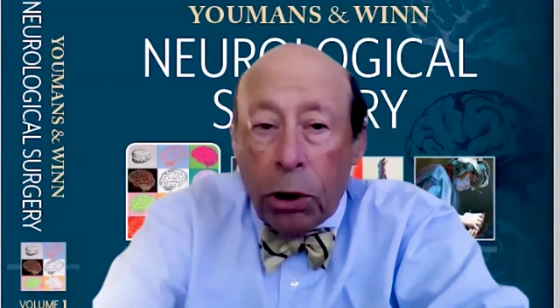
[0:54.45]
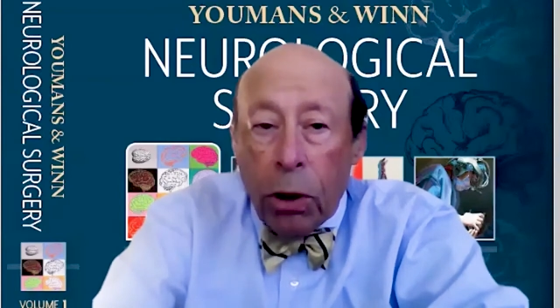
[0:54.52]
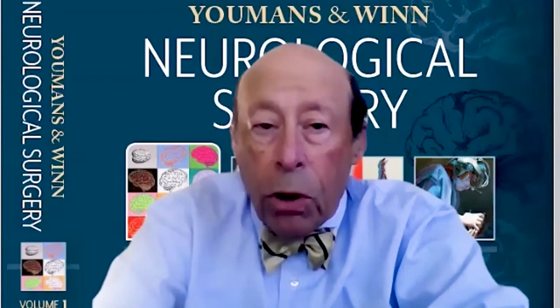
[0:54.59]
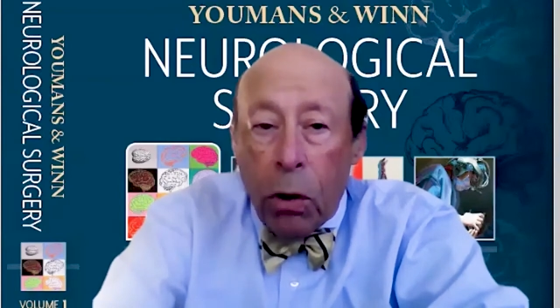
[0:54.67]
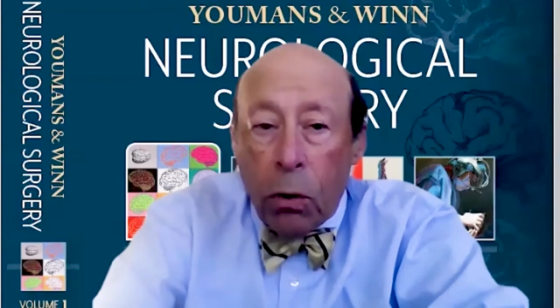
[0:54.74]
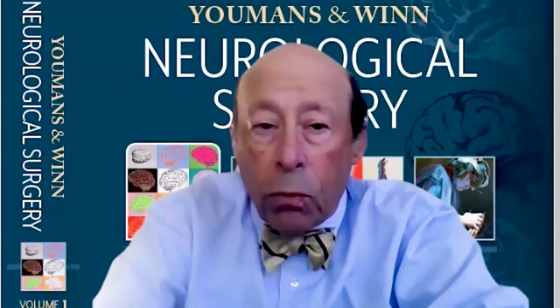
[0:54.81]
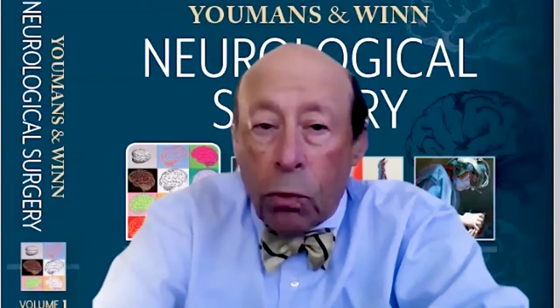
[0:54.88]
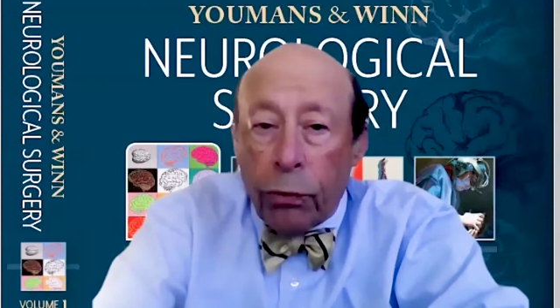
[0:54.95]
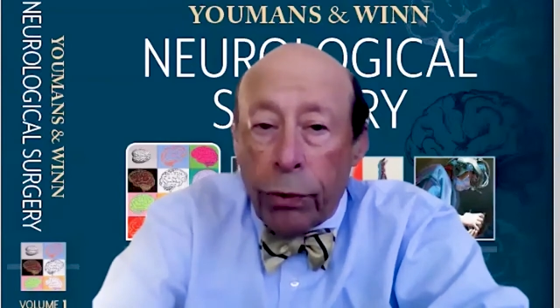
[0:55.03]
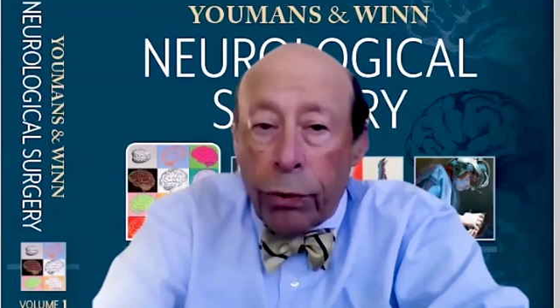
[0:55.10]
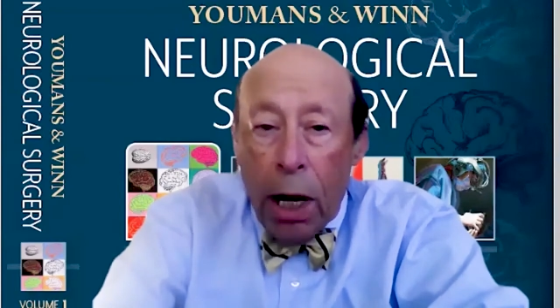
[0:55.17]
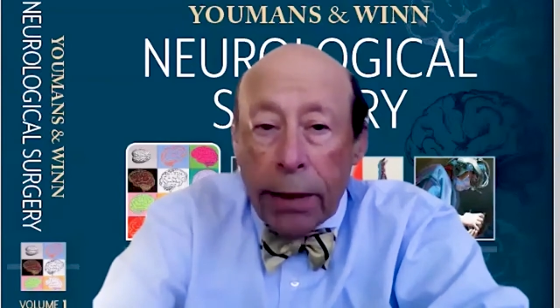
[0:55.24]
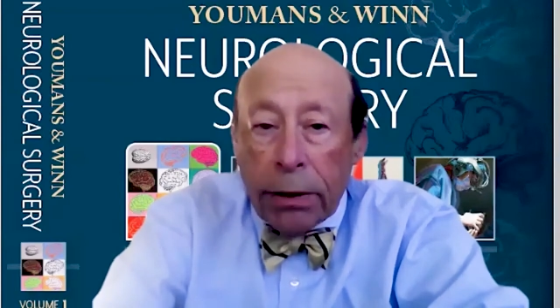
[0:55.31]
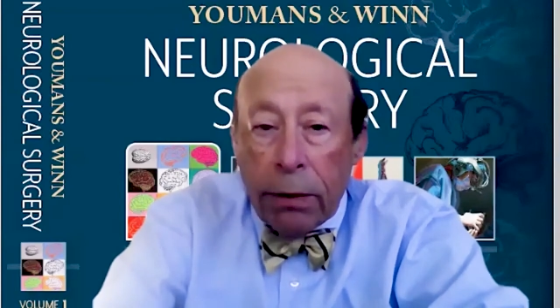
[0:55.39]
alone will
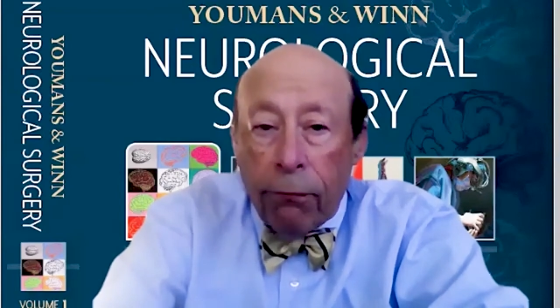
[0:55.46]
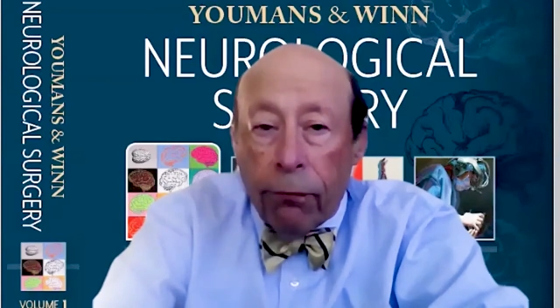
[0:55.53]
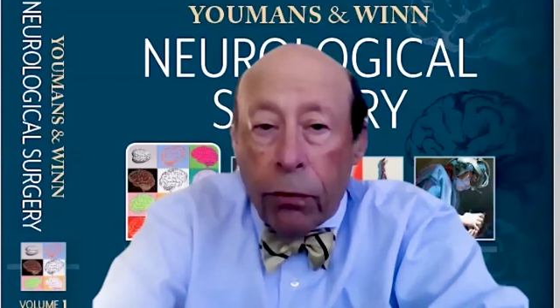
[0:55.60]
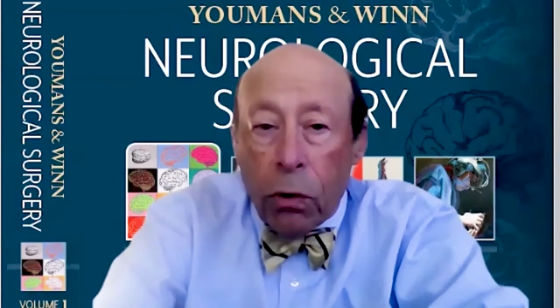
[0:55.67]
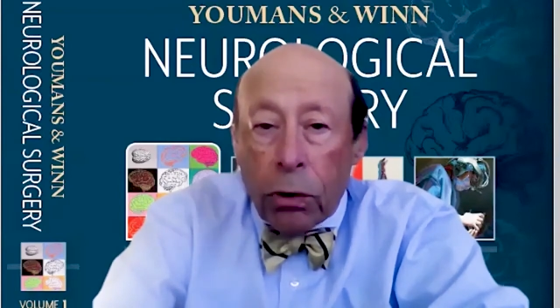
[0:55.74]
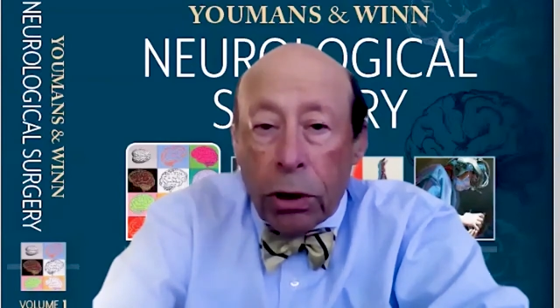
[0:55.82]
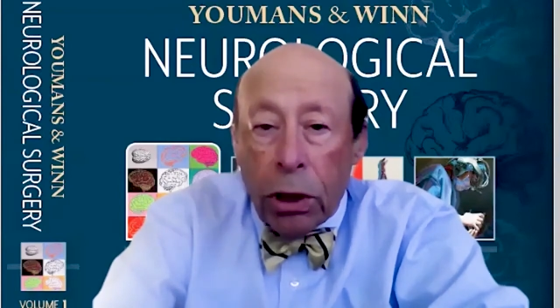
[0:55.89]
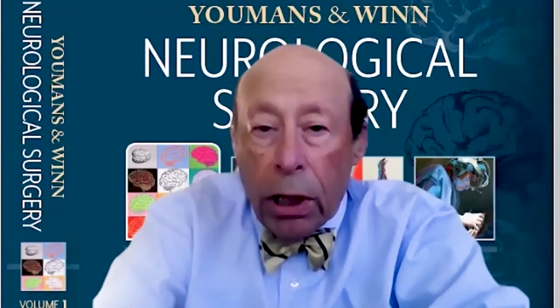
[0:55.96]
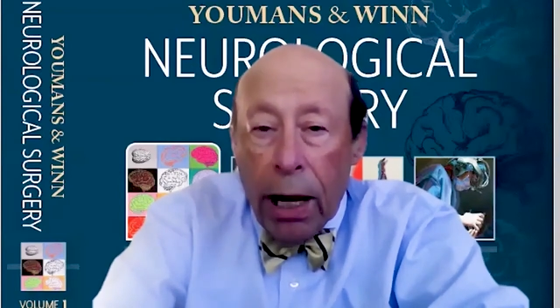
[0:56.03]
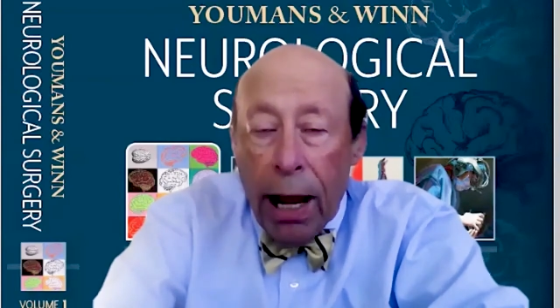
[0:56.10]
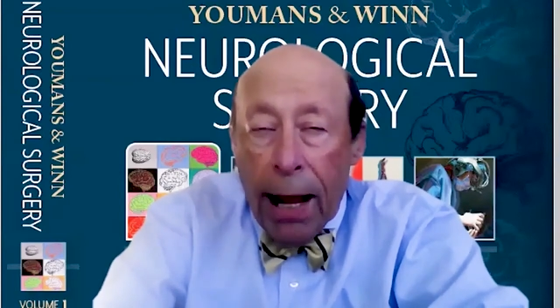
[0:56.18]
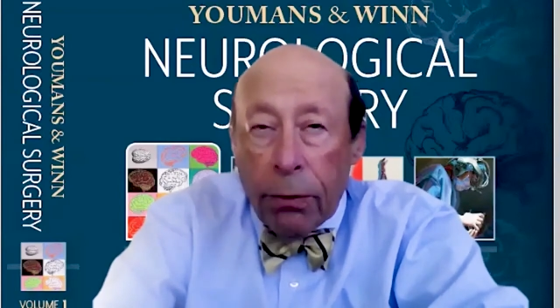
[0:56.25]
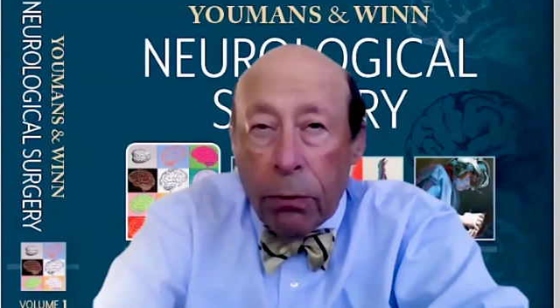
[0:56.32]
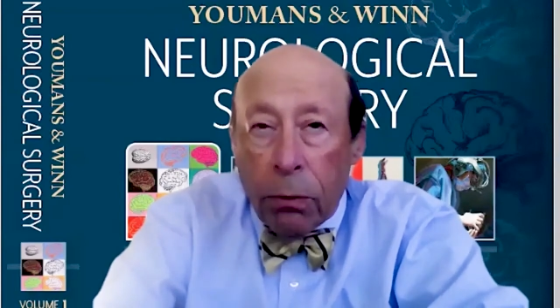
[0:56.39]
not convert the
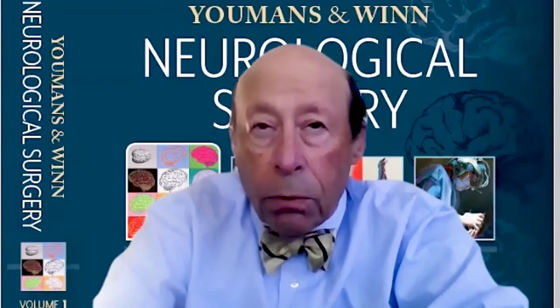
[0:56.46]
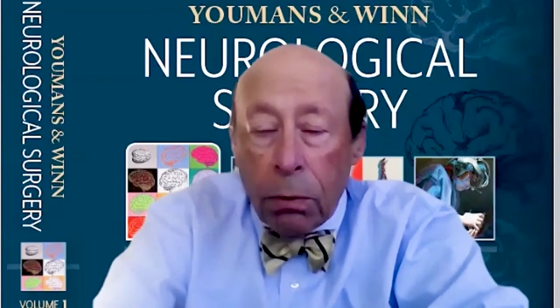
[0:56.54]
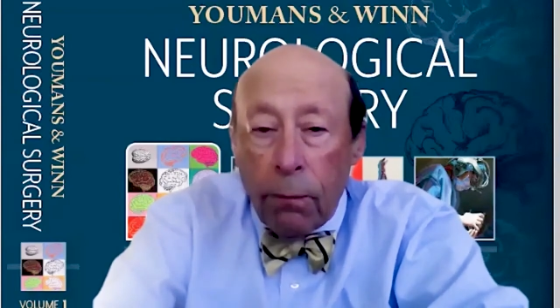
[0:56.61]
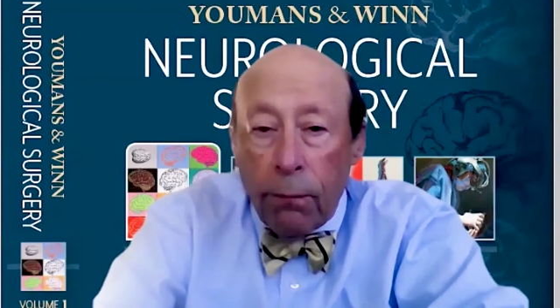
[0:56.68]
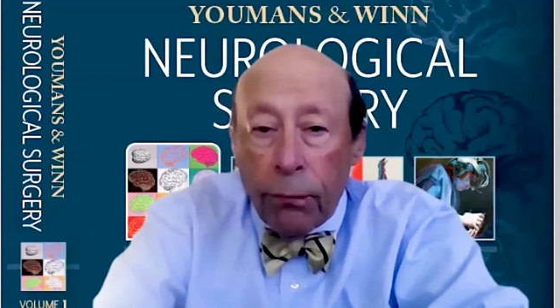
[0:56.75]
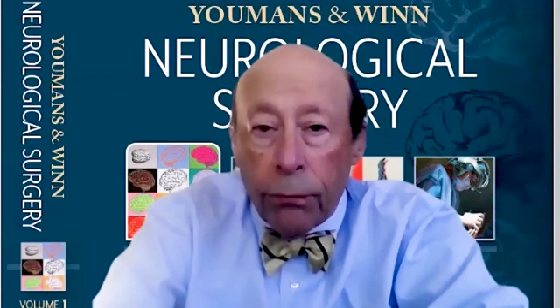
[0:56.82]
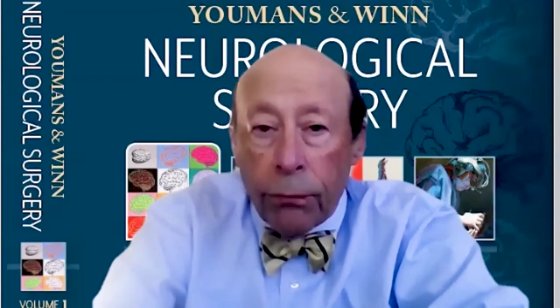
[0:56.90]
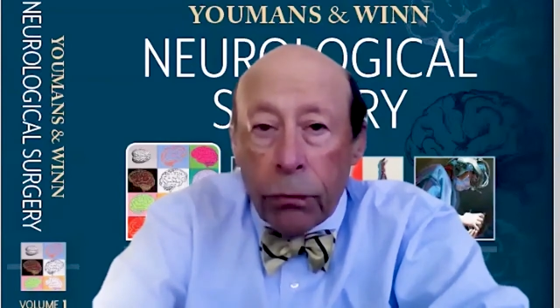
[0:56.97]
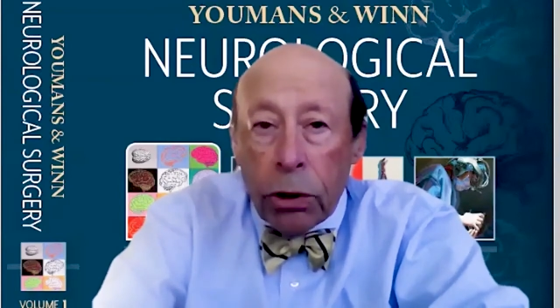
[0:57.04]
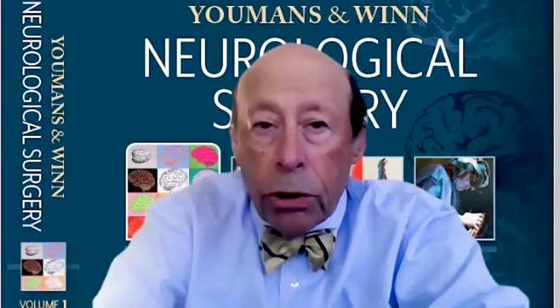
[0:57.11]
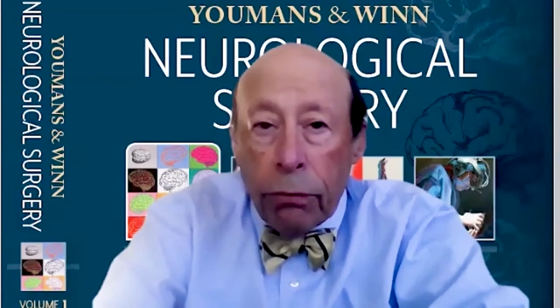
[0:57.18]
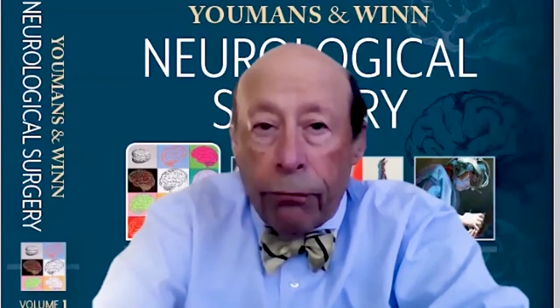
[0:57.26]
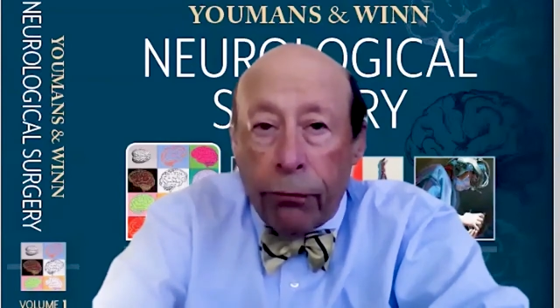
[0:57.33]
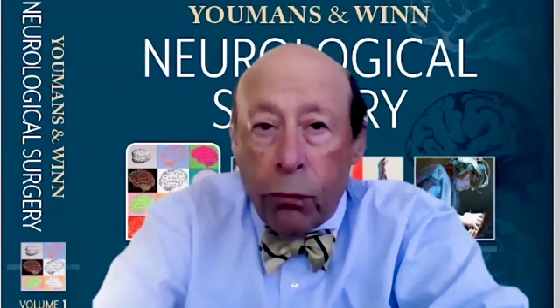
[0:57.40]
latter
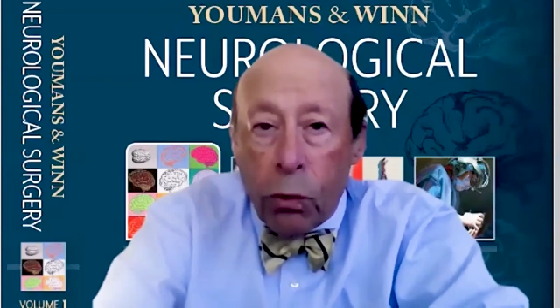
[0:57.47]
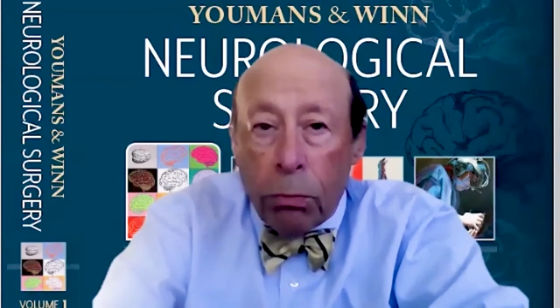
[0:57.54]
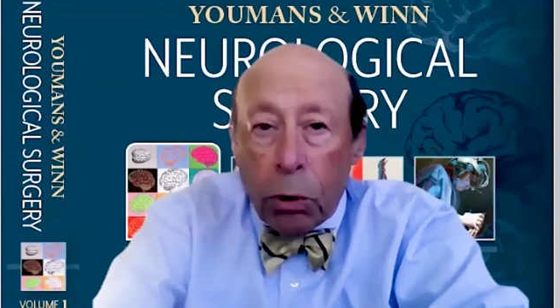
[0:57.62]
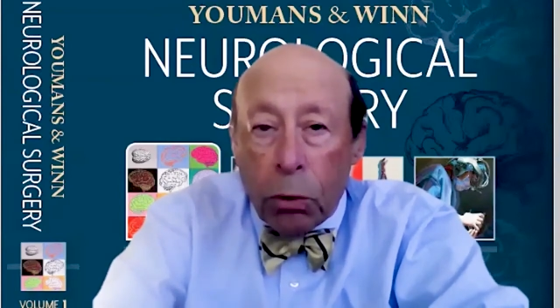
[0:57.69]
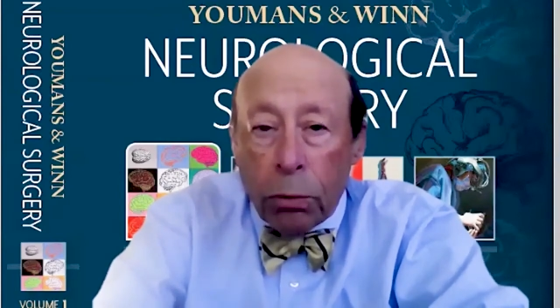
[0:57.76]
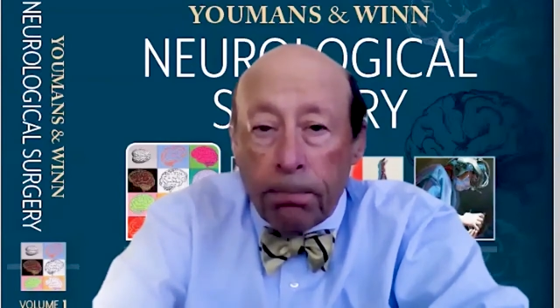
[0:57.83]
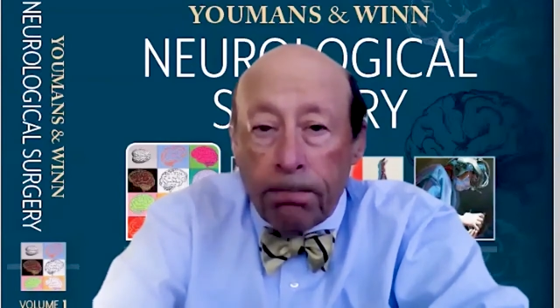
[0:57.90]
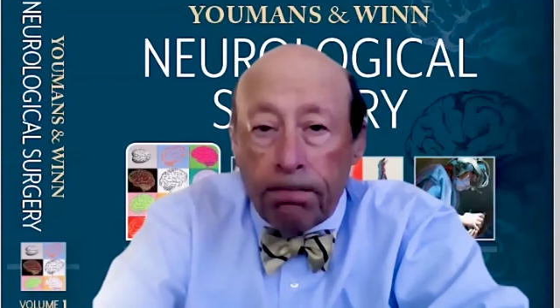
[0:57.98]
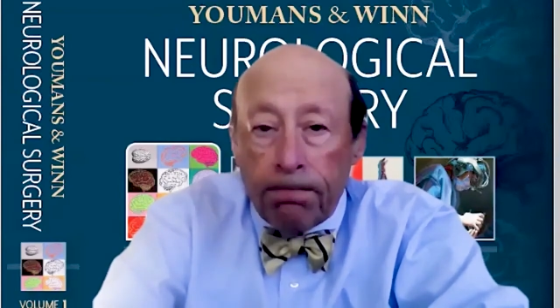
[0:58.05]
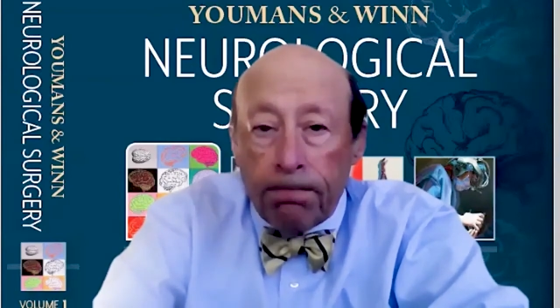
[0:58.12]
to the former.